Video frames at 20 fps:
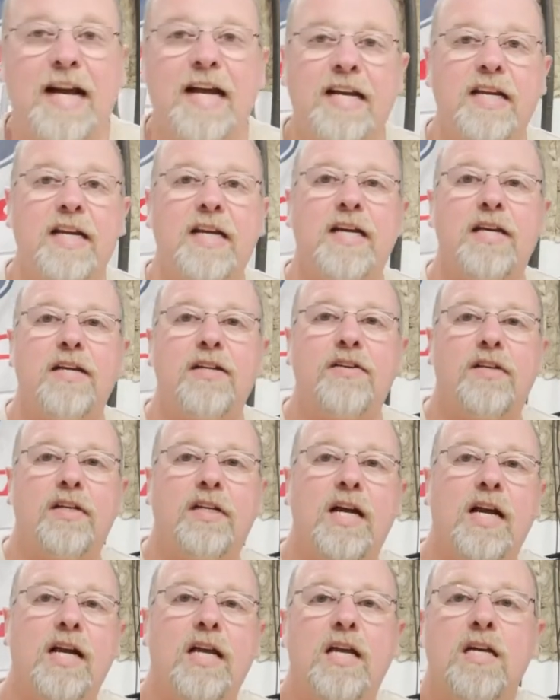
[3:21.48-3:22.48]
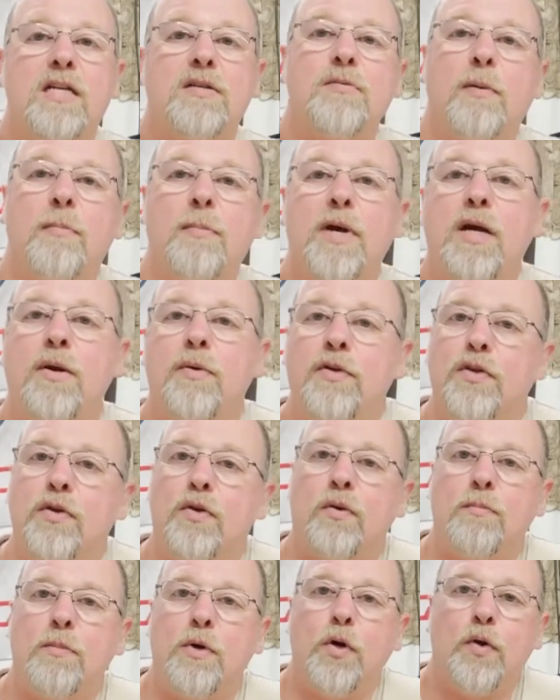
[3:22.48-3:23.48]
did to kind of hedge my bet with the
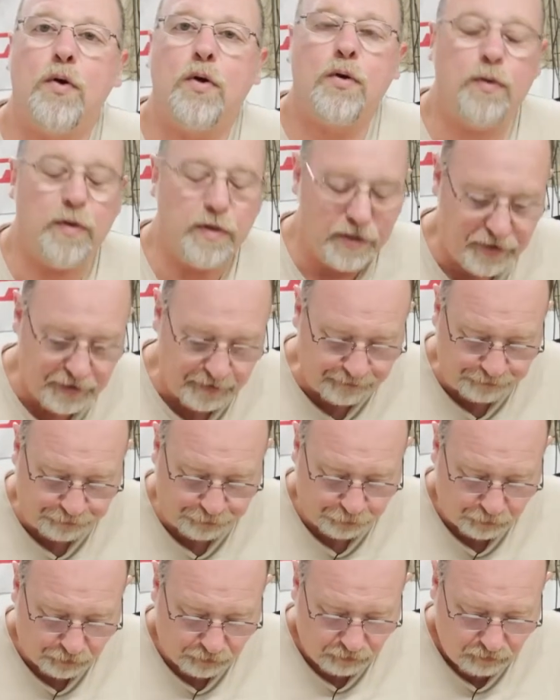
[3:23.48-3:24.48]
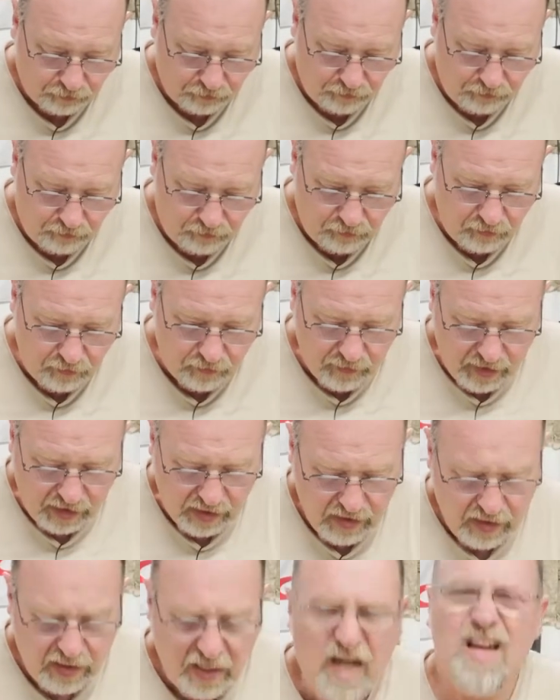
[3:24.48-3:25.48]
old motor was,
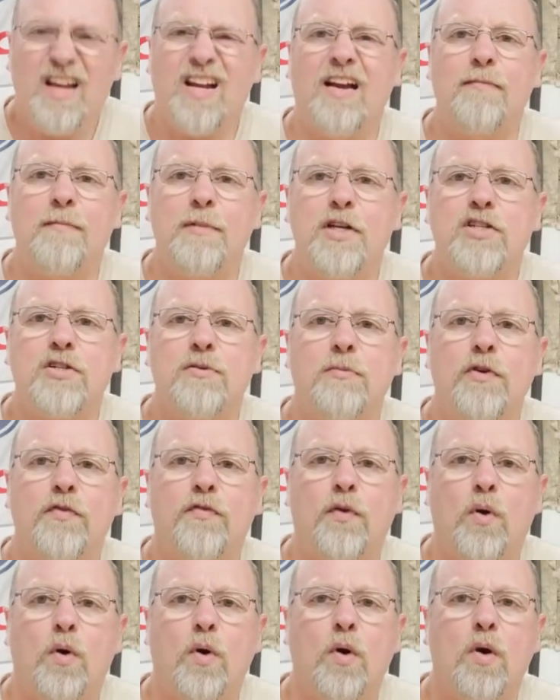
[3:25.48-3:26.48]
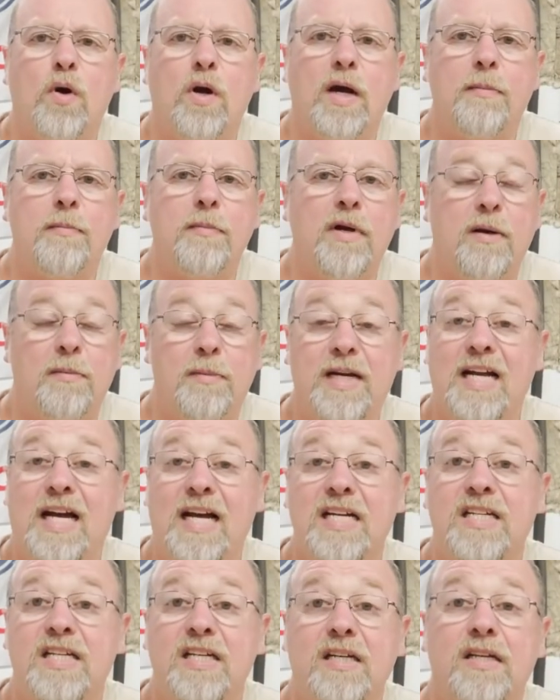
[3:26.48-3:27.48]
I think I mentioned before, I'm in
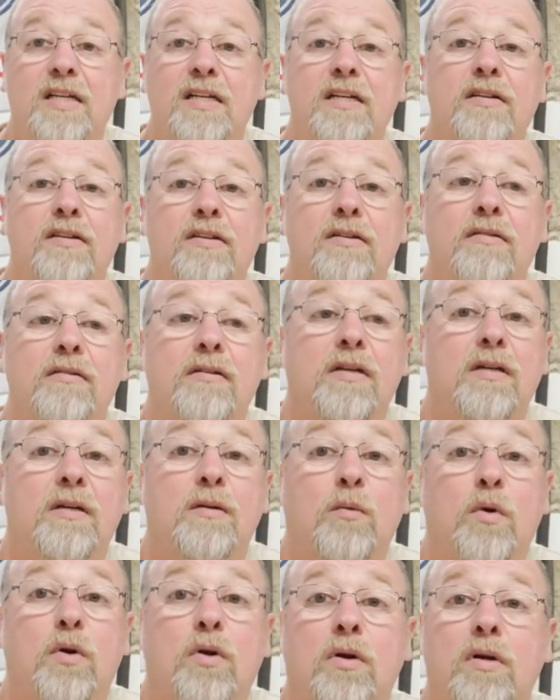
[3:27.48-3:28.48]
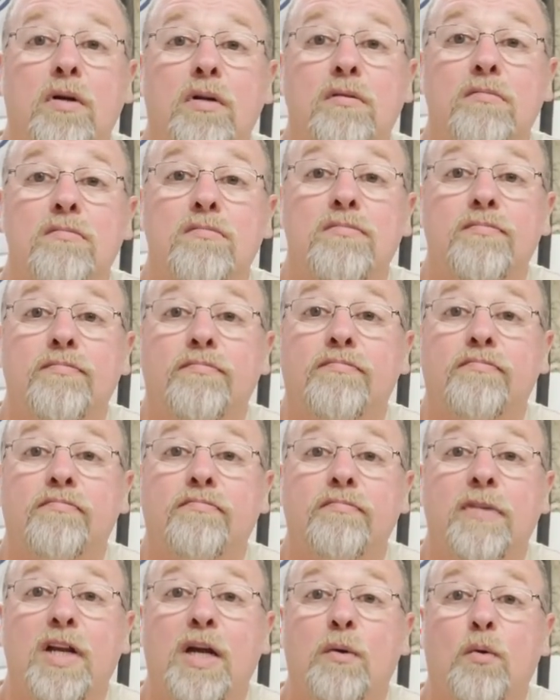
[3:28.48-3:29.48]
IT, work on
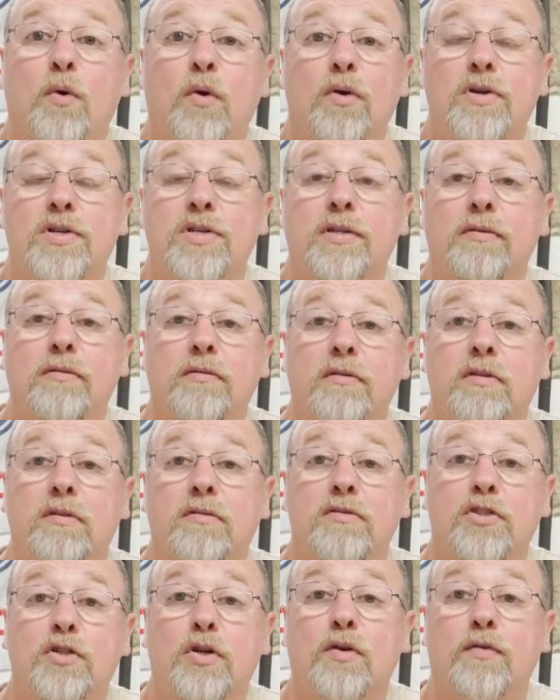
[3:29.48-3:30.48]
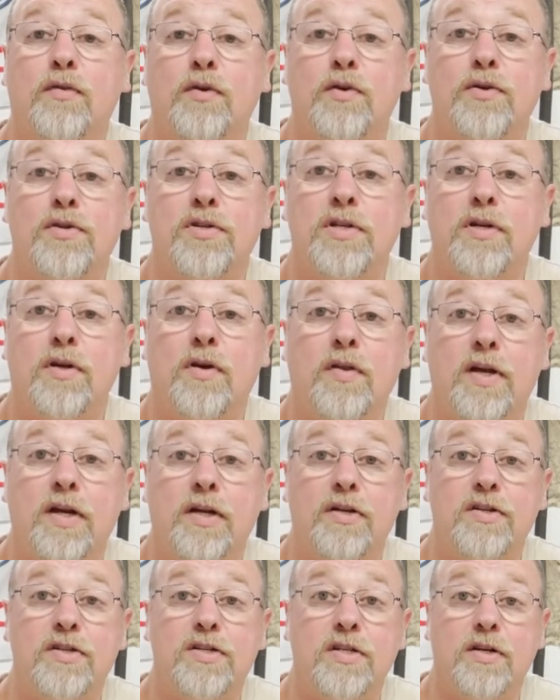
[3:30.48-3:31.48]
networks and servers and all that
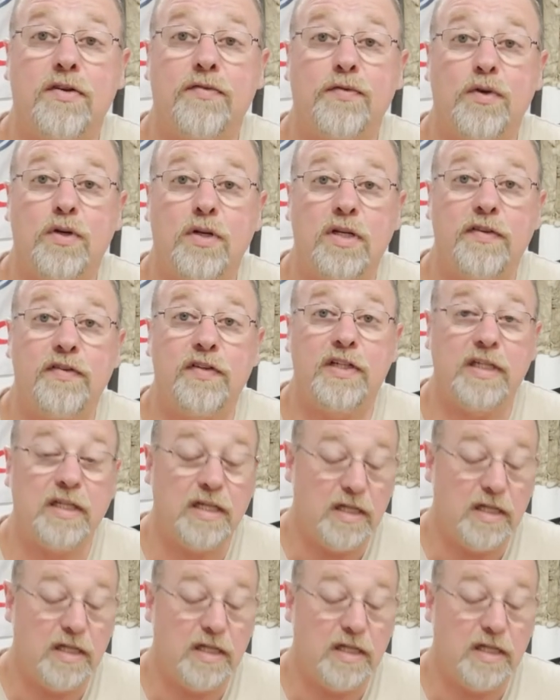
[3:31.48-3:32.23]
good stuff for a living.